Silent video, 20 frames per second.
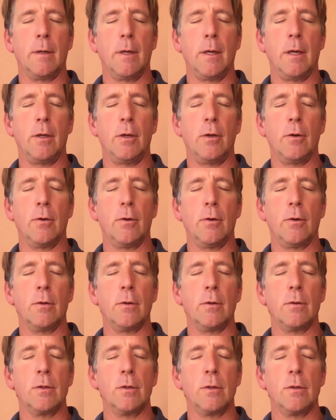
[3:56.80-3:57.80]
and you're
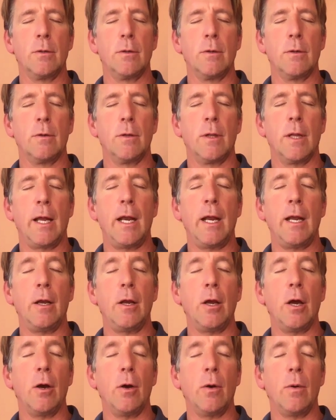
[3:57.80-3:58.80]
letting
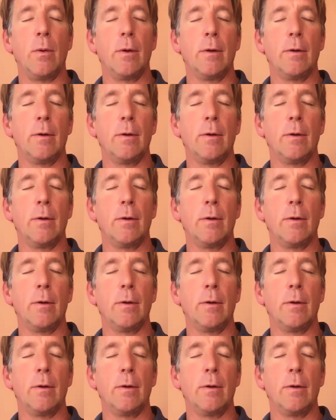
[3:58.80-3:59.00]
go.